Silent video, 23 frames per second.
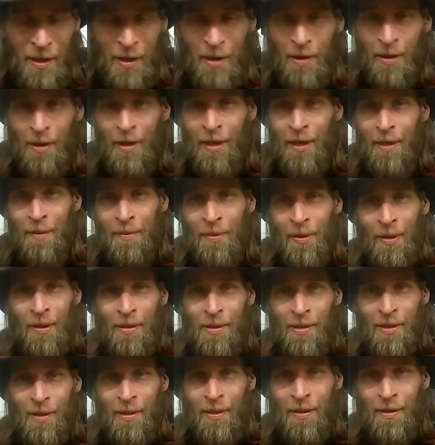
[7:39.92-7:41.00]
an arrogant
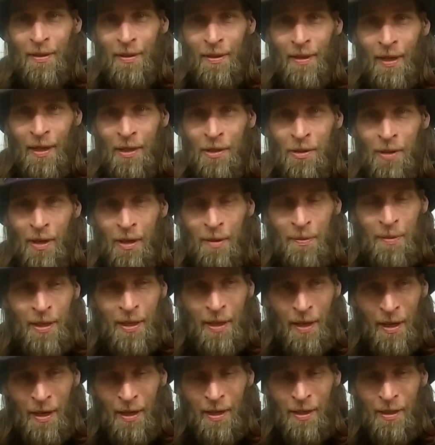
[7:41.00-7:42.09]
person. I try to be
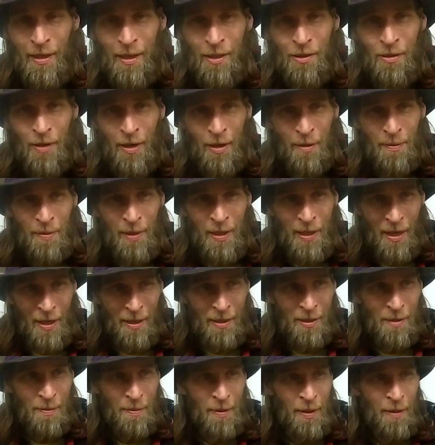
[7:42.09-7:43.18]
kind. I try to be
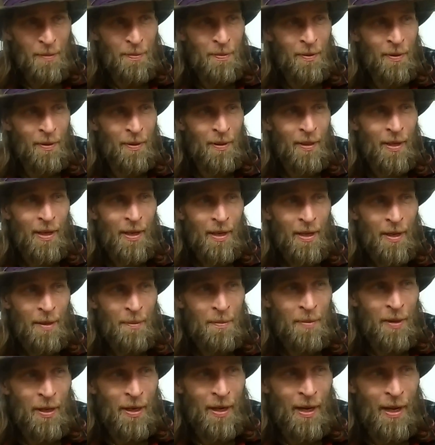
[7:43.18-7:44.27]
nice to people.
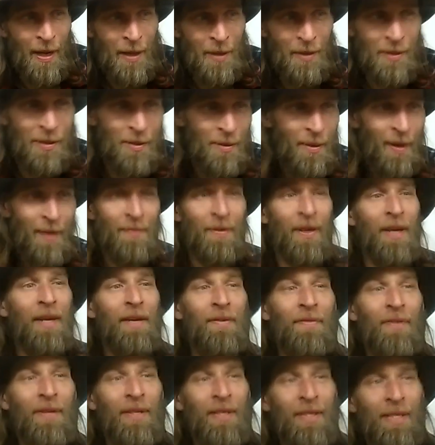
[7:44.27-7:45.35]
But I also have
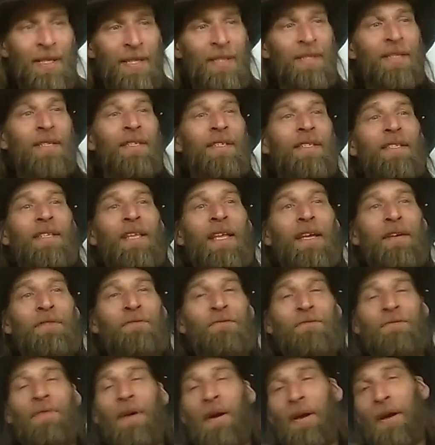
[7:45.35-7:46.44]
kind of a distant, like,
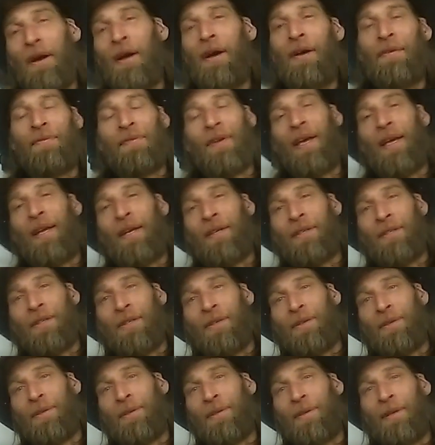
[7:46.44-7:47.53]
fuck off
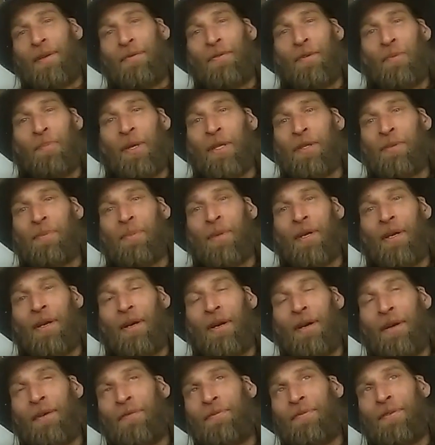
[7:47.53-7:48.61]
attitude. If you piss me
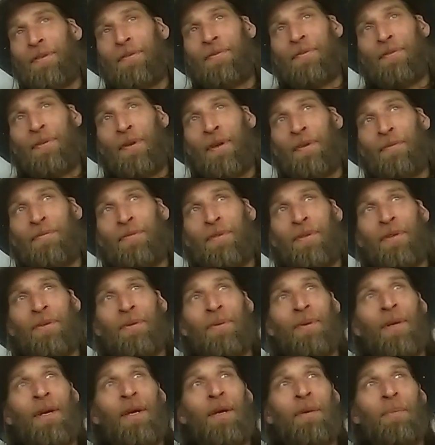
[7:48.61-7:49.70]
off, if
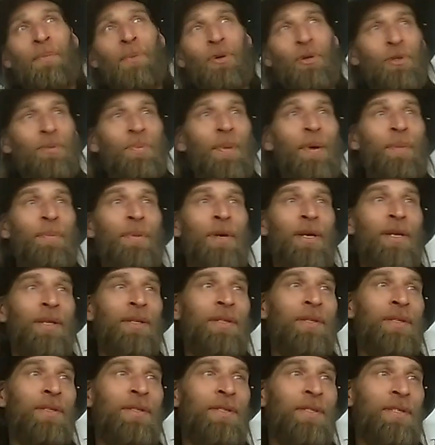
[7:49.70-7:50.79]
you push my
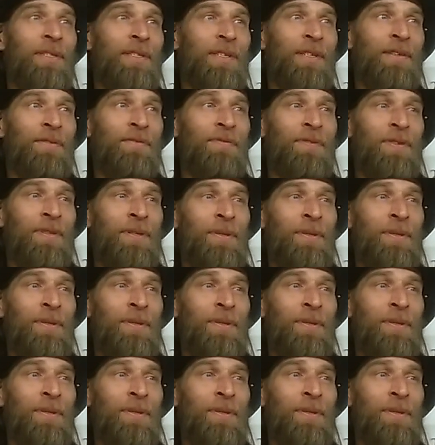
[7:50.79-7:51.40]
buttons, if